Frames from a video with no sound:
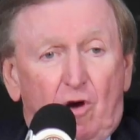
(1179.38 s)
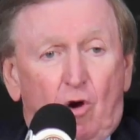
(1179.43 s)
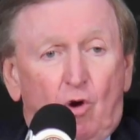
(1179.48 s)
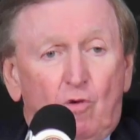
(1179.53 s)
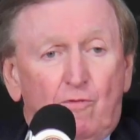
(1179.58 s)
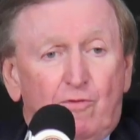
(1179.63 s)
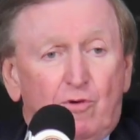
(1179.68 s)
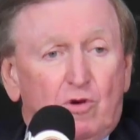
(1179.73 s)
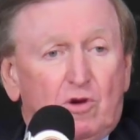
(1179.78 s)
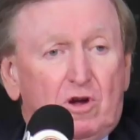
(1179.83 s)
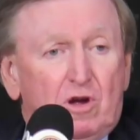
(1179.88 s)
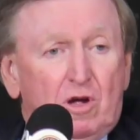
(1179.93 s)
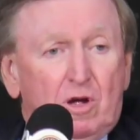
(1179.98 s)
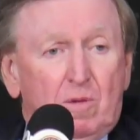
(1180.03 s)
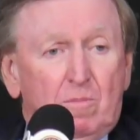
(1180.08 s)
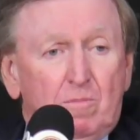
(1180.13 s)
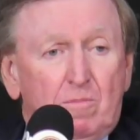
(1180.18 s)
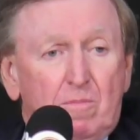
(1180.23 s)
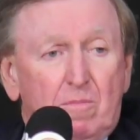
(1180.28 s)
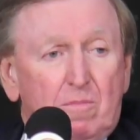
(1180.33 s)

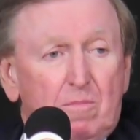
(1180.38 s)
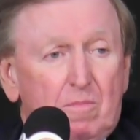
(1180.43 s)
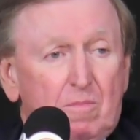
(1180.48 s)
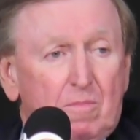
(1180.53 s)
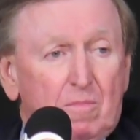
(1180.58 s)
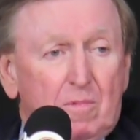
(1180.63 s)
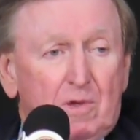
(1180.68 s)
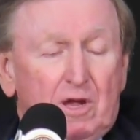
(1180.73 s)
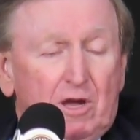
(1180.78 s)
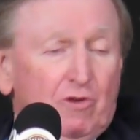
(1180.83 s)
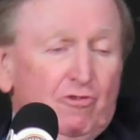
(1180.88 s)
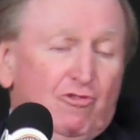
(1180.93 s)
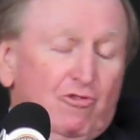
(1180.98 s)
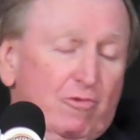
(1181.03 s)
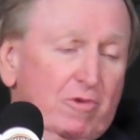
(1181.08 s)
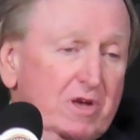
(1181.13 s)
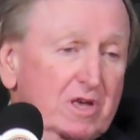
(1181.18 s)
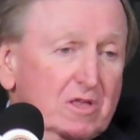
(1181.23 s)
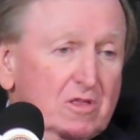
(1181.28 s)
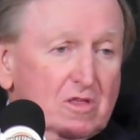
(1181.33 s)
overcome
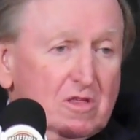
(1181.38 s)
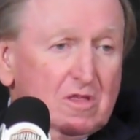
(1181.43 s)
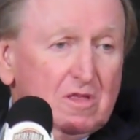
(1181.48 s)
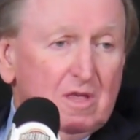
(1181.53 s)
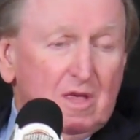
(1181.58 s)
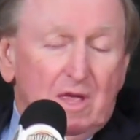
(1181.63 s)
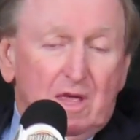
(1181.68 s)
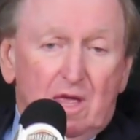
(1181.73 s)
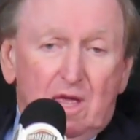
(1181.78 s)
injuries.